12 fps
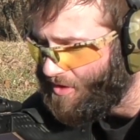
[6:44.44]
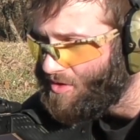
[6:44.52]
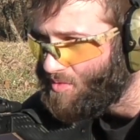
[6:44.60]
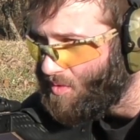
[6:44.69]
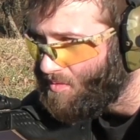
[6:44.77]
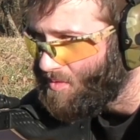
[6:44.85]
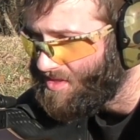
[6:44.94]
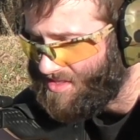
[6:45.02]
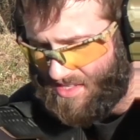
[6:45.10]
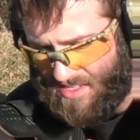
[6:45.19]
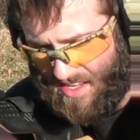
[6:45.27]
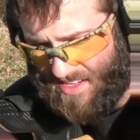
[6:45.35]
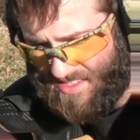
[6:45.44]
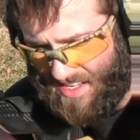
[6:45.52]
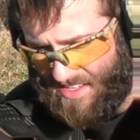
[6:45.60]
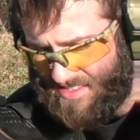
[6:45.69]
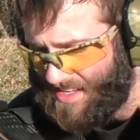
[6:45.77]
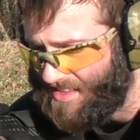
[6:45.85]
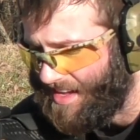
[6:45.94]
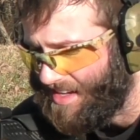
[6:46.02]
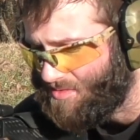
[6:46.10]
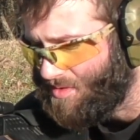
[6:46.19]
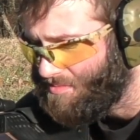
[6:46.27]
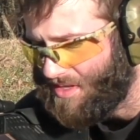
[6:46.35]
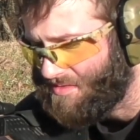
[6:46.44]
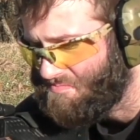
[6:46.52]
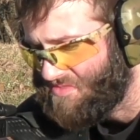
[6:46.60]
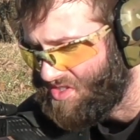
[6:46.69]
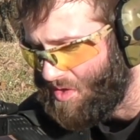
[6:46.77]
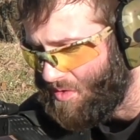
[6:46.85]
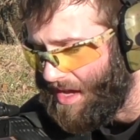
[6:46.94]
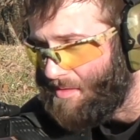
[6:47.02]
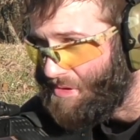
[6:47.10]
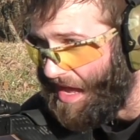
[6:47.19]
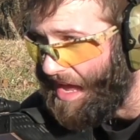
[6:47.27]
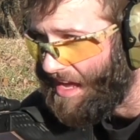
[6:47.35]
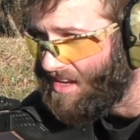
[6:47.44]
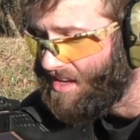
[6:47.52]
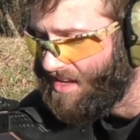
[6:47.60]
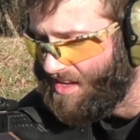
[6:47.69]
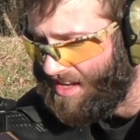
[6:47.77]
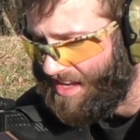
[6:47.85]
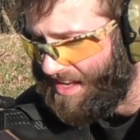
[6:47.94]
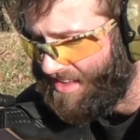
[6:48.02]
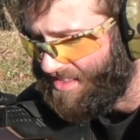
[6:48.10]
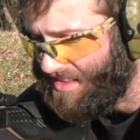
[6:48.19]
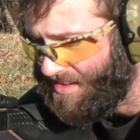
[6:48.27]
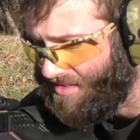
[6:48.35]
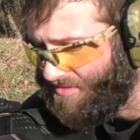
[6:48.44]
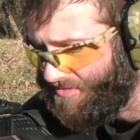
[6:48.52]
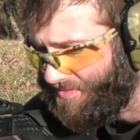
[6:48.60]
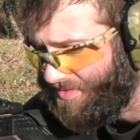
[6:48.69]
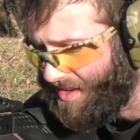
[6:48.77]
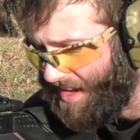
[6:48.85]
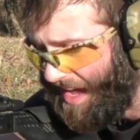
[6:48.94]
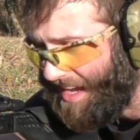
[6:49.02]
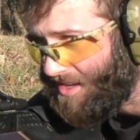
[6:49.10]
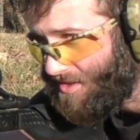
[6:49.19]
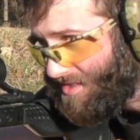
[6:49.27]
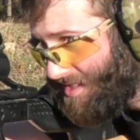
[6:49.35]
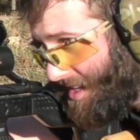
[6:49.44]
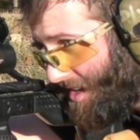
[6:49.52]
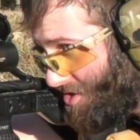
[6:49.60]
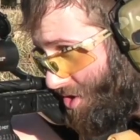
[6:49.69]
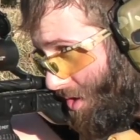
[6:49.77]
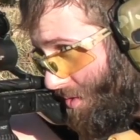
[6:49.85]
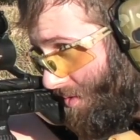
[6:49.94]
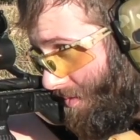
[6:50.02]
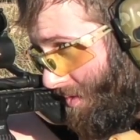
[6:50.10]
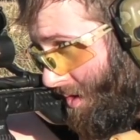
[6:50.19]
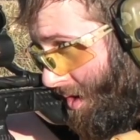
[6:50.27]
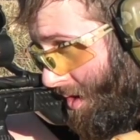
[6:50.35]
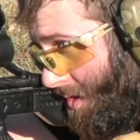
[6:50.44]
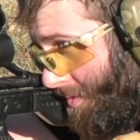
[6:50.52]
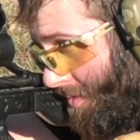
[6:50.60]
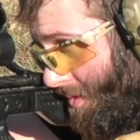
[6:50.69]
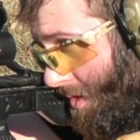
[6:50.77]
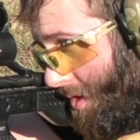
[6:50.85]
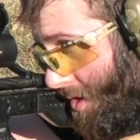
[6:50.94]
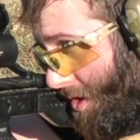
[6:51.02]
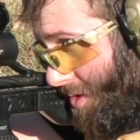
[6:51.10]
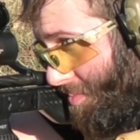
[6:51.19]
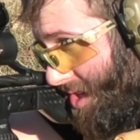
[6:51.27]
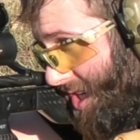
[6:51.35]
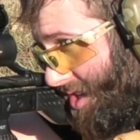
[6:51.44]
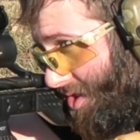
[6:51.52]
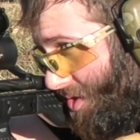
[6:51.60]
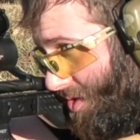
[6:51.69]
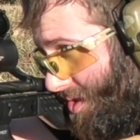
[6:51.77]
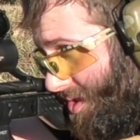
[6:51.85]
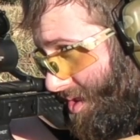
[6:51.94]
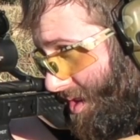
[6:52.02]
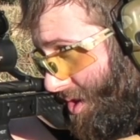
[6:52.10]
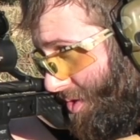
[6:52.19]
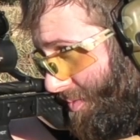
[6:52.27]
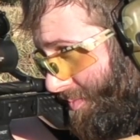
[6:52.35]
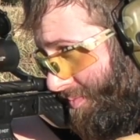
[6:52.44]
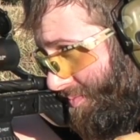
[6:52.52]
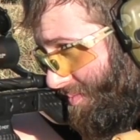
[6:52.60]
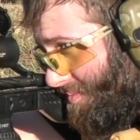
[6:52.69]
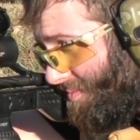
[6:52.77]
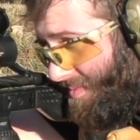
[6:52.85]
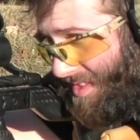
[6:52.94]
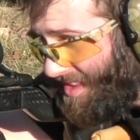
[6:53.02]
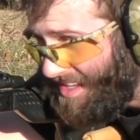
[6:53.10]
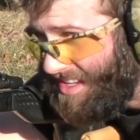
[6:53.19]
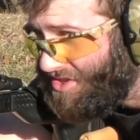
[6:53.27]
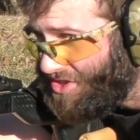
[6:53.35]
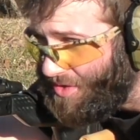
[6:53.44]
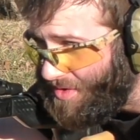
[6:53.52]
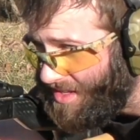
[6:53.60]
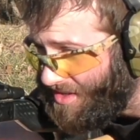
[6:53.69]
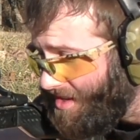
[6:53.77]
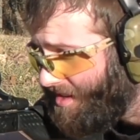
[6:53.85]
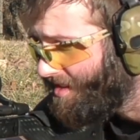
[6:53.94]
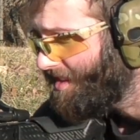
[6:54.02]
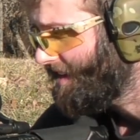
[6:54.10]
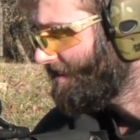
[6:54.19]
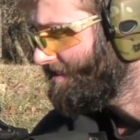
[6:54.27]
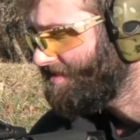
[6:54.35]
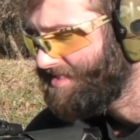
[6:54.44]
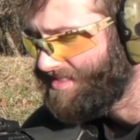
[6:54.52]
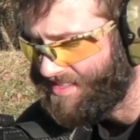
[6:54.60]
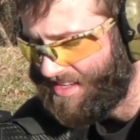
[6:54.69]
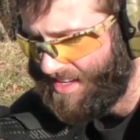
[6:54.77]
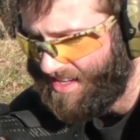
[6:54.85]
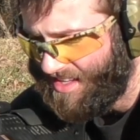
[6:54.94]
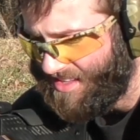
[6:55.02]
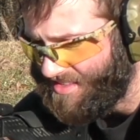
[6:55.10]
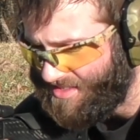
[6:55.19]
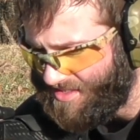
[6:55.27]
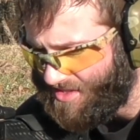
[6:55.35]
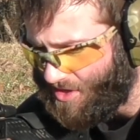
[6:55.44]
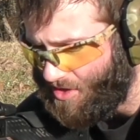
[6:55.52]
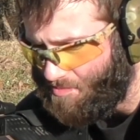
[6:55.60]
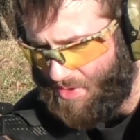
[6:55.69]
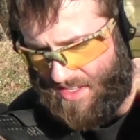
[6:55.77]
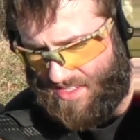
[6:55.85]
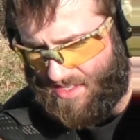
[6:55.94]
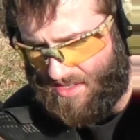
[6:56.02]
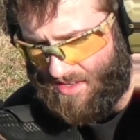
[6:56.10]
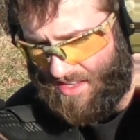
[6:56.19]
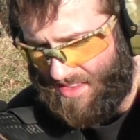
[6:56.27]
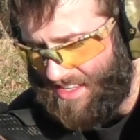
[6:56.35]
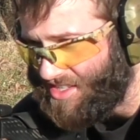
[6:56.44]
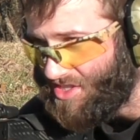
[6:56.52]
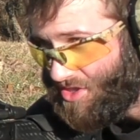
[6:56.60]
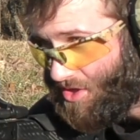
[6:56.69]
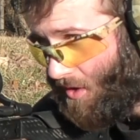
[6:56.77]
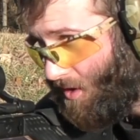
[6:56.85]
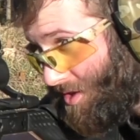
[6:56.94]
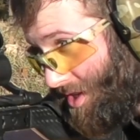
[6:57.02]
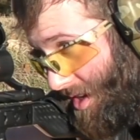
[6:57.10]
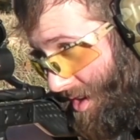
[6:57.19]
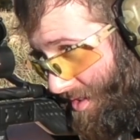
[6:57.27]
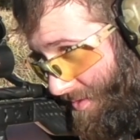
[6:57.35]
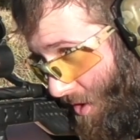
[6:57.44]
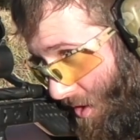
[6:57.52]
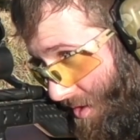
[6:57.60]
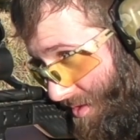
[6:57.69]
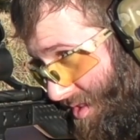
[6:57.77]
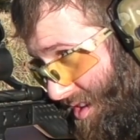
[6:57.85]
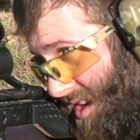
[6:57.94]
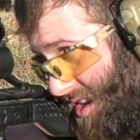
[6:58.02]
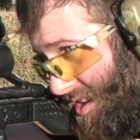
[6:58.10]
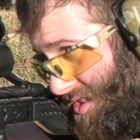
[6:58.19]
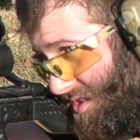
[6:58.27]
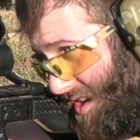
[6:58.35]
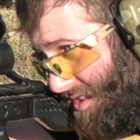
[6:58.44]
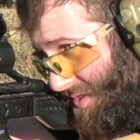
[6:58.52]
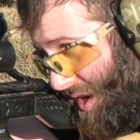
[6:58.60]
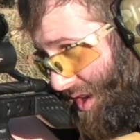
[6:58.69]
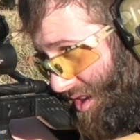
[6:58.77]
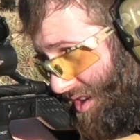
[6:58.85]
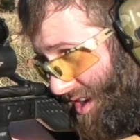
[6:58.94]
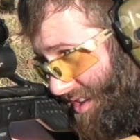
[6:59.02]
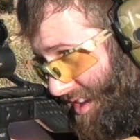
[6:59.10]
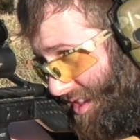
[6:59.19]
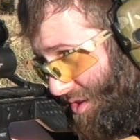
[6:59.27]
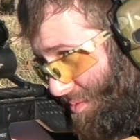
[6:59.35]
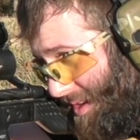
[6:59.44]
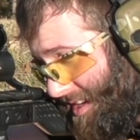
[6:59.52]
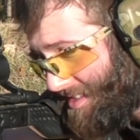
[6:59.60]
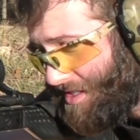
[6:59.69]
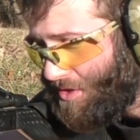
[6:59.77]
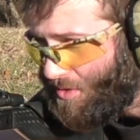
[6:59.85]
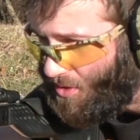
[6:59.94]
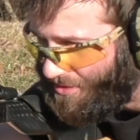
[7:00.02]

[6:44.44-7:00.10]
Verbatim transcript: first one was not as tight as that last one, but still not bad. And the, the accuracy has shown clear potential, so it's shooting good. Like this is, this is a good place to at least start as far as trying to find a good hunting load because I do